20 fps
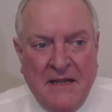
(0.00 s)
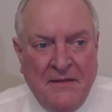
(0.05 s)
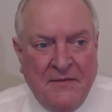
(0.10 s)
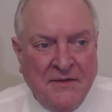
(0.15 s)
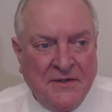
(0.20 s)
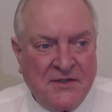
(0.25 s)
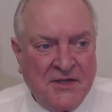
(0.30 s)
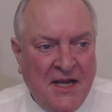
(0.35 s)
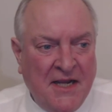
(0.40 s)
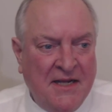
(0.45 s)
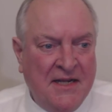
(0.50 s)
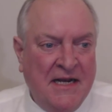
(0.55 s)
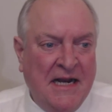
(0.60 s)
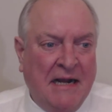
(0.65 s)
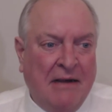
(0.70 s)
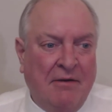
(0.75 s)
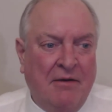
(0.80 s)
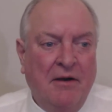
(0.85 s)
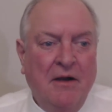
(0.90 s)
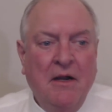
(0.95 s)
In the second
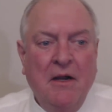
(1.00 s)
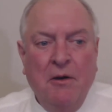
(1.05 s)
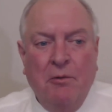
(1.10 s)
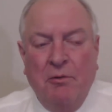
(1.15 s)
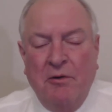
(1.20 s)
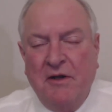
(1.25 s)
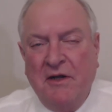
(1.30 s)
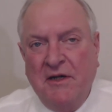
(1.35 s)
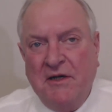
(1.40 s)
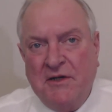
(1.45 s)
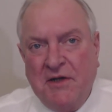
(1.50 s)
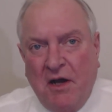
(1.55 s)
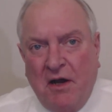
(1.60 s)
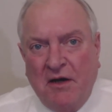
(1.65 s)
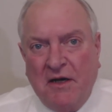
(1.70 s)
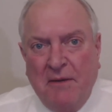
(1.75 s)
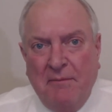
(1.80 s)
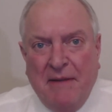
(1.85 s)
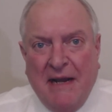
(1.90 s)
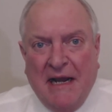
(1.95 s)
hour, we're going to
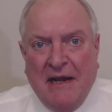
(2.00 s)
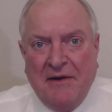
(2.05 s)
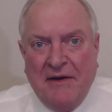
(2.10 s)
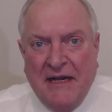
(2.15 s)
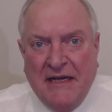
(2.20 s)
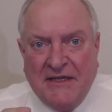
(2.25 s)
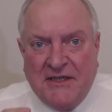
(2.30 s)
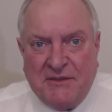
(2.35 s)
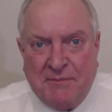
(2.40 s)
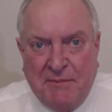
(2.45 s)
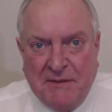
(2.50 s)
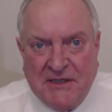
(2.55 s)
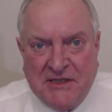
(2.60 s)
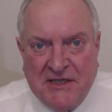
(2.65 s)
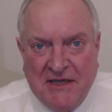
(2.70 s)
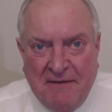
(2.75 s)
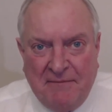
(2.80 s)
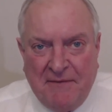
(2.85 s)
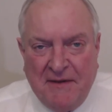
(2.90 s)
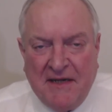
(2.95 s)
talk about a
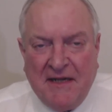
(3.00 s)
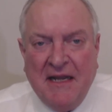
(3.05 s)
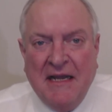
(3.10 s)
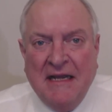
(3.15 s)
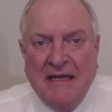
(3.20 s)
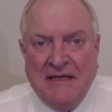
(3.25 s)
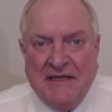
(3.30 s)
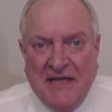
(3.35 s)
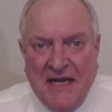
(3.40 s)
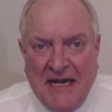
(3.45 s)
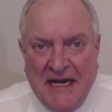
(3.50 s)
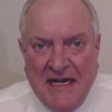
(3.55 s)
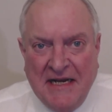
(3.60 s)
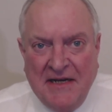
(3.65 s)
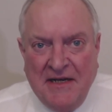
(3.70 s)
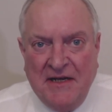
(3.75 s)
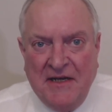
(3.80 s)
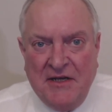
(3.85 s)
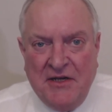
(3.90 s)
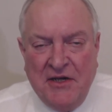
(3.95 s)
specific
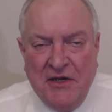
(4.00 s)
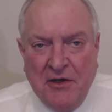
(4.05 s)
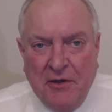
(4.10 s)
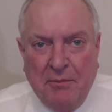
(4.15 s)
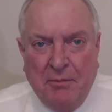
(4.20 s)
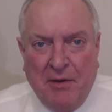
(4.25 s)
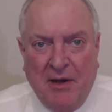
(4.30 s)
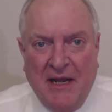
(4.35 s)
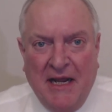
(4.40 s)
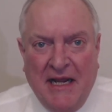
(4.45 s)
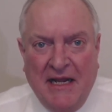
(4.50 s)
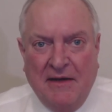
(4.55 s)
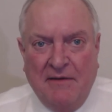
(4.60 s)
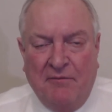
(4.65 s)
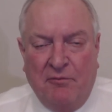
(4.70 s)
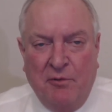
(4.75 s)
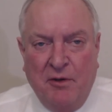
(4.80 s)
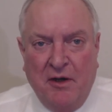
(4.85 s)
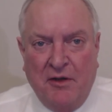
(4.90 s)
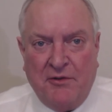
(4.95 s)
10 year plan
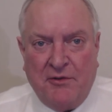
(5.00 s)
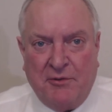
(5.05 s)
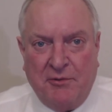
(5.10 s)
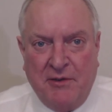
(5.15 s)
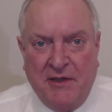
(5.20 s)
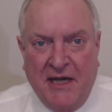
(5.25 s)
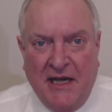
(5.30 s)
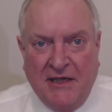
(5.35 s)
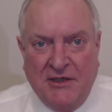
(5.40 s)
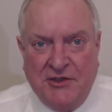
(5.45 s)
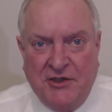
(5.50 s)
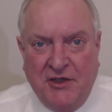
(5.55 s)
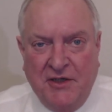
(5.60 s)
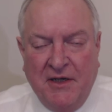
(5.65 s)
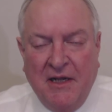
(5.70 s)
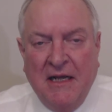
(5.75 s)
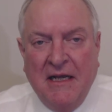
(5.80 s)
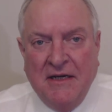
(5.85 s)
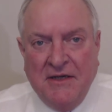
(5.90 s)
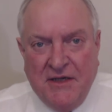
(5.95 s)
of wealth creation.
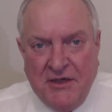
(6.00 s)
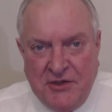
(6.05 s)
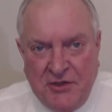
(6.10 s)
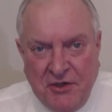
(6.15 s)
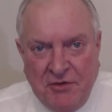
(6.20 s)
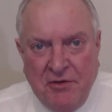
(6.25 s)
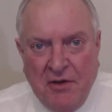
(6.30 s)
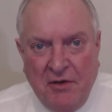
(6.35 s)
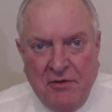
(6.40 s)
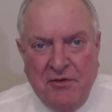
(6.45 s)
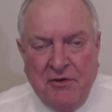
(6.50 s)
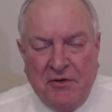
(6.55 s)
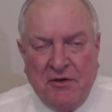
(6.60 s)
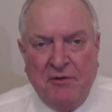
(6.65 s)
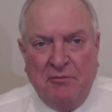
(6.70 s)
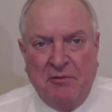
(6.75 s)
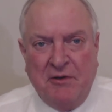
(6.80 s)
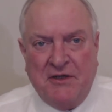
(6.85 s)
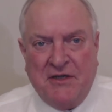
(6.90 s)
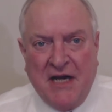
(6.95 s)
Did you know you
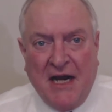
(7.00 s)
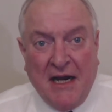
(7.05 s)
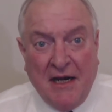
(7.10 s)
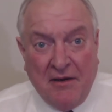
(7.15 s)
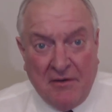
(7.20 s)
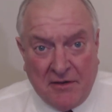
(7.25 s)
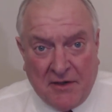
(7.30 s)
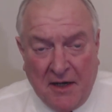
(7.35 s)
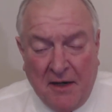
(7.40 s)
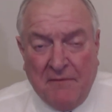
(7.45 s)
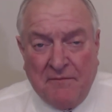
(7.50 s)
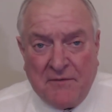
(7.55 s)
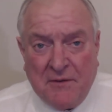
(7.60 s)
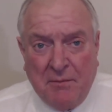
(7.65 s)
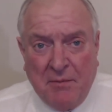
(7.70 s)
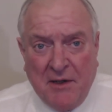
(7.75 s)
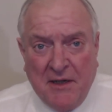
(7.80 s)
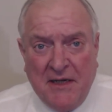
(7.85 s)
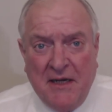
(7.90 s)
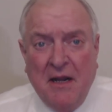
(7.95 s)
can retire
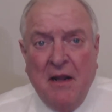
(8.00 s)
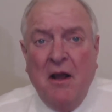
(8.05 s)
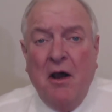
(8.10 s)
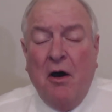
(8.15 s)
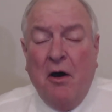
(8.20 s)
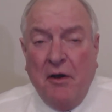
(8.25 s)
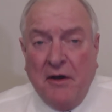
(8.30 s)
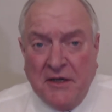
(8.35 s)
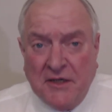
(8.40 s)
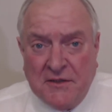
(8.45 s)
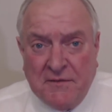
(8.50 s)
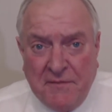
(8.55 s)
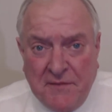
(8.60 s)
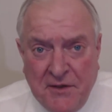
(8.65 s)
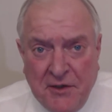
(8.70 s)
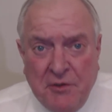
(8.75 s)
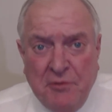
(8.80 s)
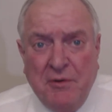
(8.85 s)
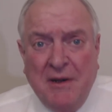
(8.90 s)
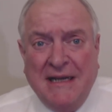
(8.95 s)
comfortably on as
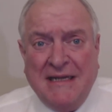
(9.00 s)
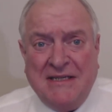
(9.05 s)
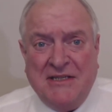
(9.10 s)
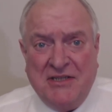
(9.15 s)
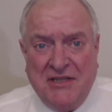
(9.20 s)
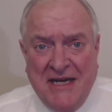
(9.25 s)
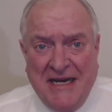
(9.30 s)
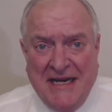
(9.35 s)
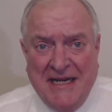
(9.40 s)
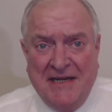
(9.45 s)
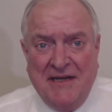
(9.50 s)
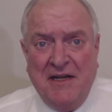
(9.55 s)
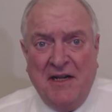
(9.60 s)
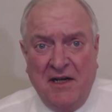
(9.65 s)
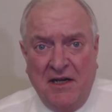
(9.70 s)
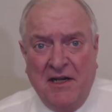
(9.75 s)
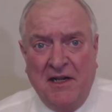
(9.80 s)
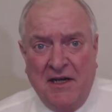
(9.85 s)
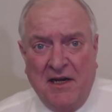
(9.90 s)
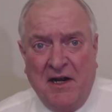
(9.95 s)
few as 10
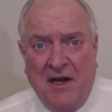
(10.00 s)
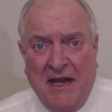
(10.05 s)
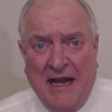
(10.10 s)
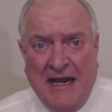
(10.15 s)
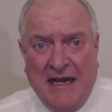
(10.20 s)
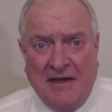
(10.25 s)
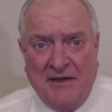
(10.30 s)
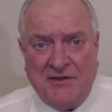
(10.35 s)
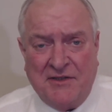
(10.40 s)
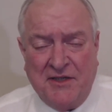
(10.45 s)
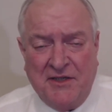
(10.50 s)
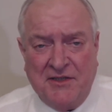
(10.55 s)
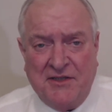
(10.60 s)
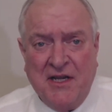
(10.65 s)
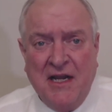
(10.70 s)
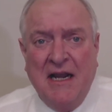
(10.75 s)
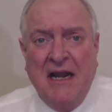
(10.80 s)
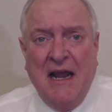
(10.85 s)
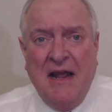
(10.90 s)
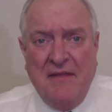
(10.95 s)
little
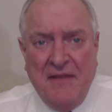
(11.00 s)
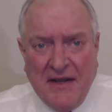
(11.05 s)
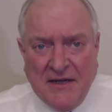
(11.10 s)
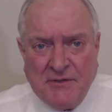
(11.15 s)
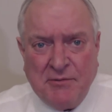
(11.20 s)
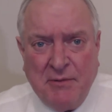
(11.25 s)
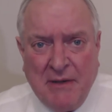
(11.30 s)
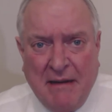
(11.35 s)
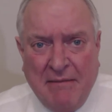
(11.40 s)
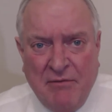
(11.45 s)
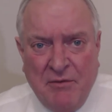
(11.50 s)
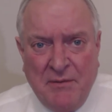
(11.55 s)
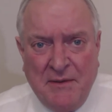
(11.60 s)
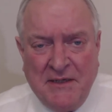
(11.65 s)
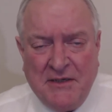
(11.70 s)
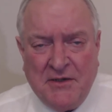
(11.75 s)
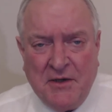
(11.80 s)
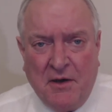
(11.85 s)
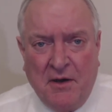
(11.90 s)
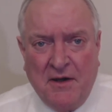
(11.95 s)
houses? And that's what I'm going
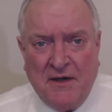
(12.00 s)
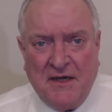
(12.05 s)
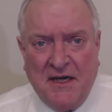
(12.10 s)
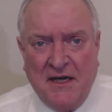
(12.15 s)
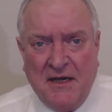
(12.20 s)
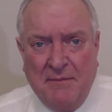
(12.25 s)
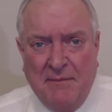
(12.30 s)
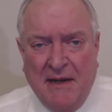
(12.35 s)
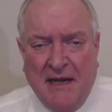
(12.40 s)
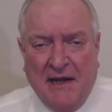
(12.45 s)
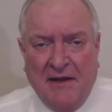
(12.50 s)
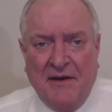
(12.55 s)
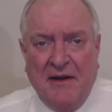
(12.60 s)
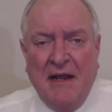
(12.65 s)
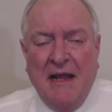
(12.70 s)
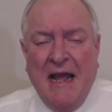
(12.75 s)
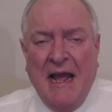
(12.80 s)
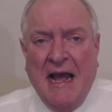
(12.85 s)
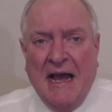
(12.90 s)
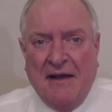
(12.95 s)
to be talking about
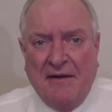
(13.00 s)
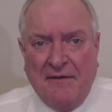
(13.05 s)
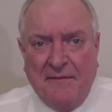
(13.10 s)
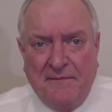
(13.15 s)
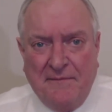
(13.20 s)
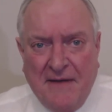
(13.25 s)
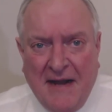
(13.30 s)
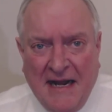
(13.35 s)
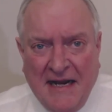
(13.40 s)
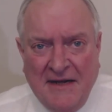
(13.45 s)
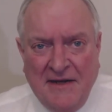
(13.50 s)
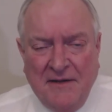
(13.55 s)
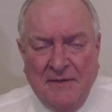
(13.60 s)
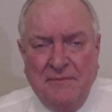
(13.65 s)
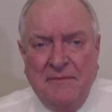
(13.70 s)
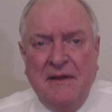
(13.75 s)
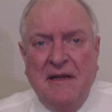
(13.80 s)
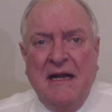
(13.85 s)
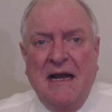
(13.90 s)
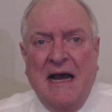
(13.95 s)
how to find
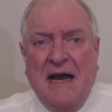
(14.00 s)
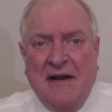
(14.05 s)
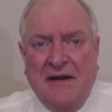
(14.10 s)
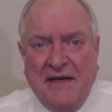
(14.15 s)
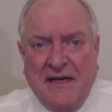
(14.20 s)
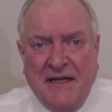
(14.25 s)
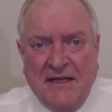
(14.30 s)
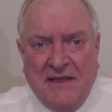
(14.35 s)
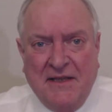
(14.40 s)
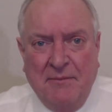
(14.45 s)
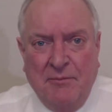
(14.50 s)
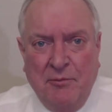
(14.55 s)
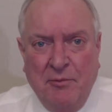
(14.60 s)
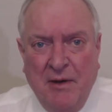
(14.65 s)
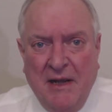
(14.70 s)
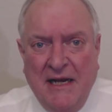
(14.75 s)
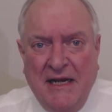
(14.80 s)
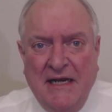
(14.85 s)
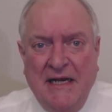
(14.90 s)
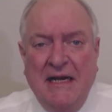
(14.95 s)
them, how to get them
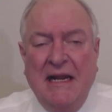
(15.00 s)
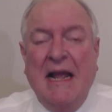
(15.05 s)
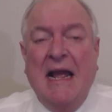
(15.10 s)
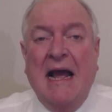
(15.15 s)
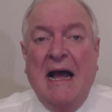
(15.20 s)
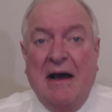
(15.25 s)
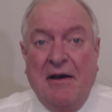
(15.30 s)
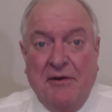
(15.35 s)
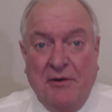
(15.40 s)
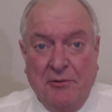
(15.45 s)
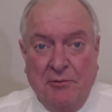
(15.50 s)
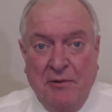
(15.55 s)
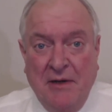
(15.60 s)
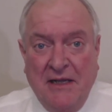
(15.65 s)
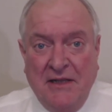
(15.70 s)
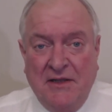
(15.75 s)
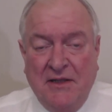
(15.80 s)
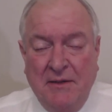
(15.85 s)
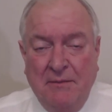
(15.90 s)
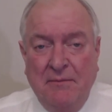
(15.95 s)
ready, how to
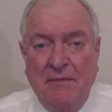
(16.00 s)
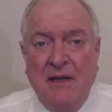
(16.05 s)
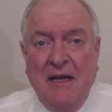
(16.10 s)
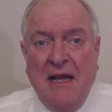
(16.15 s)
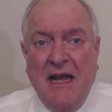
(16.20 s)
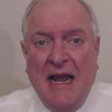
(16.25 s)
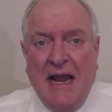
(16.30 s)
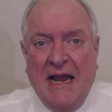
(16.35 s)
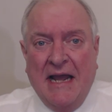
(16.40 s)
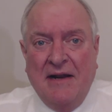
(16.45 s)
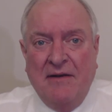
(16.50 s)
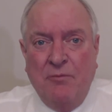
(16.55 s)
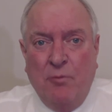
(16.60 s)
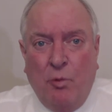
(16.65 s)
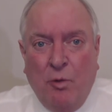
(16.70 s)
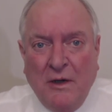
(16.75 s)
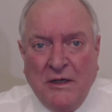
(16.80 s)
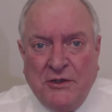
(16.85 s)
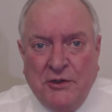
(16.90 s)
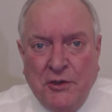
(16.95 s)
rent them, and
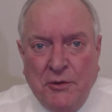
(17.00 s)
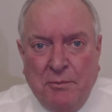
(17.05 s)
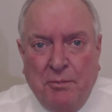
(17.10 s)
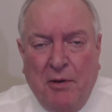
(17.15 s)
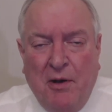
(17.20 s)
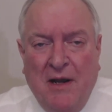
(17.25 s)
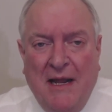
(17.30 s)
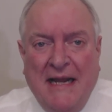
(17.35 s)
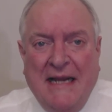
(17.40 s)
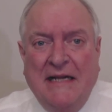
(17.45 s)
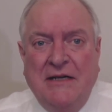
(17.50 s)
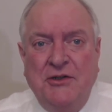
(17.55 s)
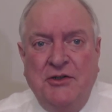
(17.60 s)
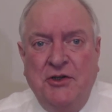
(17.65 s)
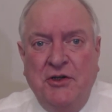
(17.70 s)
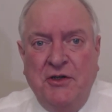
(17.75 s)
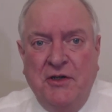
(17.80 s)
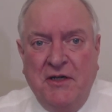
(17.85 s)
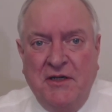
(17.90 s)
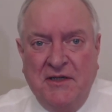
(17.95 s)
what your plan
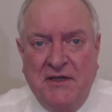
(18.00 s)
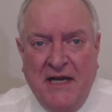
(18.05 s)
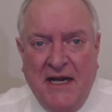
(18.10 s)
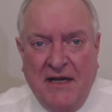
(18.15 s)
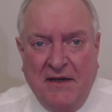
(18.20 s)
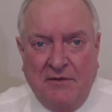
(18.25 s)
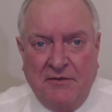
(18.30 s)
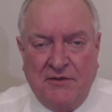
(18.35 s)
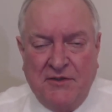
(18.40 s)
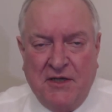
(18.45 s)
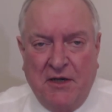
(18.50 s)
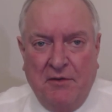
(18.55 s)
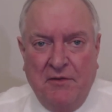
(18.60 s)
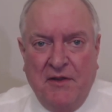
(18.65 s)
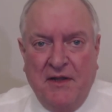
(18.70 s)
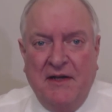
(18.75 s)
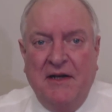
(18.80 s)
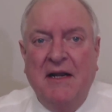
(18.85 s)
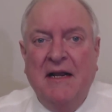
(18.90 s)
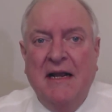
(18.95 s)
should entail so
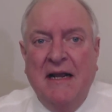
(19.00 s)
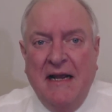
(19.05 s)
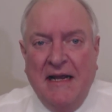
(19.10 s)
that